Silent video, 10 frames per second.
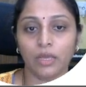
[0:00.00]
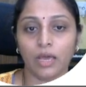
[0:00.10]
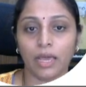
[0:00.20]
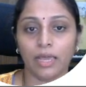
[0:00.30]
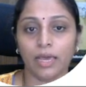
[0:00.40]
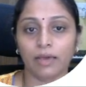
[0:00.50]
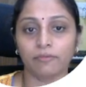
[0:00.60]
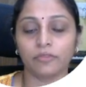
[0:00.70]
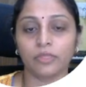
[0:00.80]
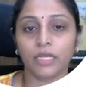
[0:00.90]
I have
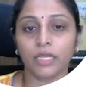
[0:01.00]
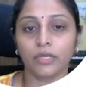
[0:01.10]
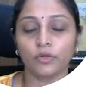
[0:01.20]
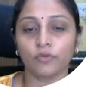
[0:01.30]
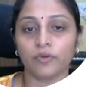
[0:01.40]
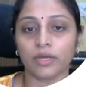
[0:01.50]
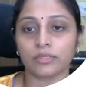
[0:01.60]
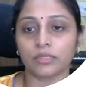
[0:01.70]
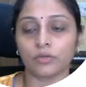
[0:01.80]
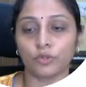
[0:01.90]
3 into 5
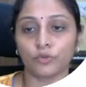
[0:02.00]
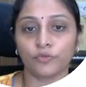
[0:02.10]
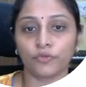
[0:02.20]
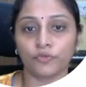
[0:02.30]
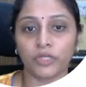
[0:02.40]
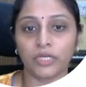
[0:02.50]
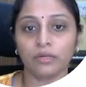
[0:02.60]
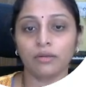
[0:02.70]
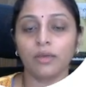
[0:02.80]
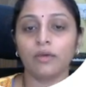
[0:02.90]
is equal to 15,
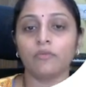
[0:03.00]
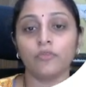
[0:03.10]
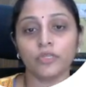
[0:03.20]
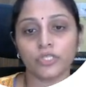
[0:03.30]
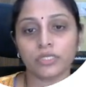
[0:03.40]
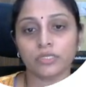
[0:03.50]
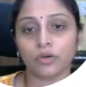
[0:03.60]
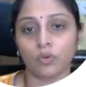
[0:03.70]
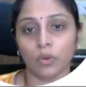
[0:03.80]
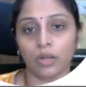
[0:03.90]
which is a
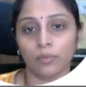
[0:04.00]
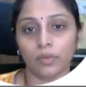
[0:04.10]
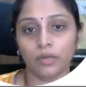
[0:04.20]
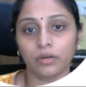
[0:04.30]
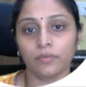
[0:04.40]
whole number.